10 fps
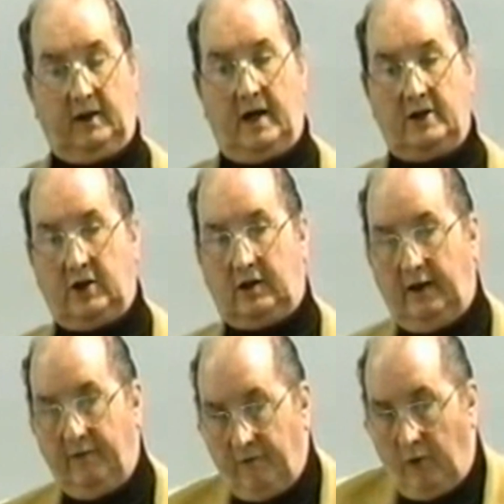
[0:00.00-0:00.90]

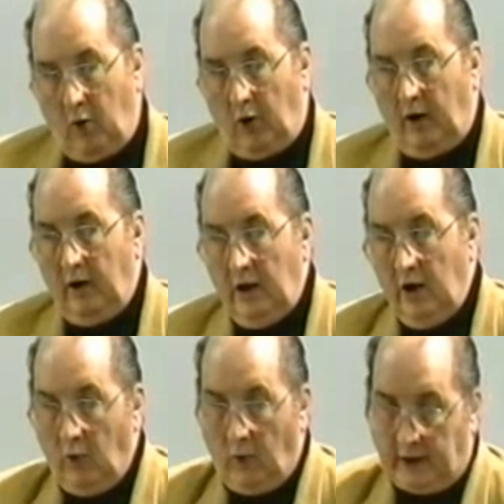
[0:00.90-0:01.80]
theologically for
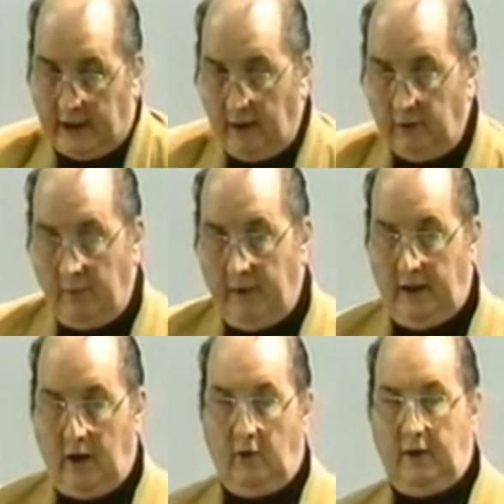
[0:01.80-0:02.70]
what came to be
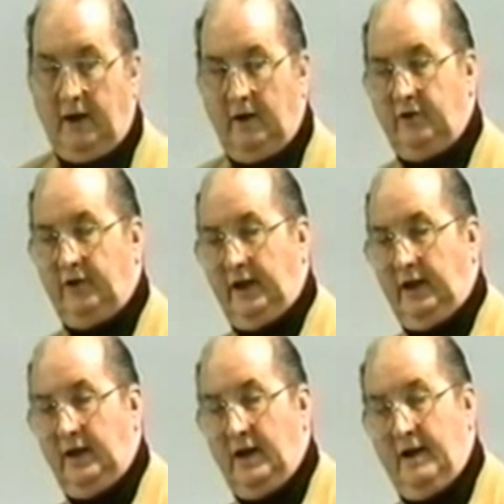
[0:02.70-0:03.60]
known as
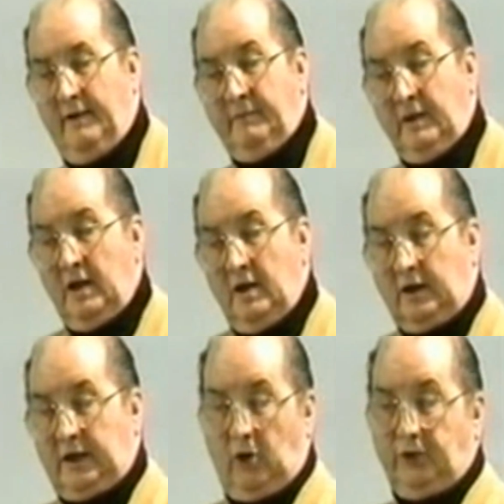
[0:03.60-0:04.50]
the
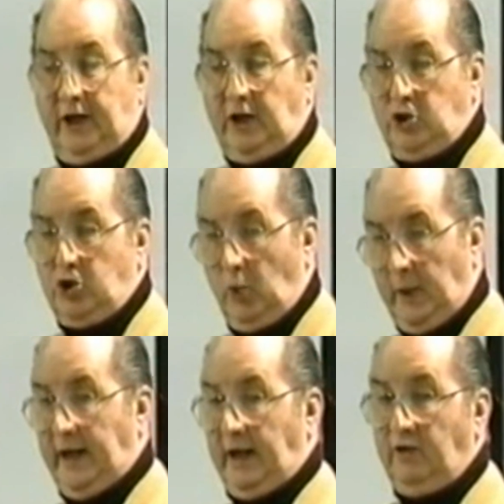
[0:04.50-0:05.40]
Celtic
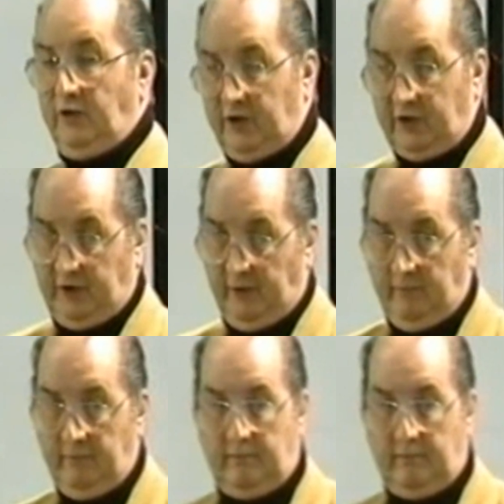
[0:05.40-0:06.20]
Druidic system.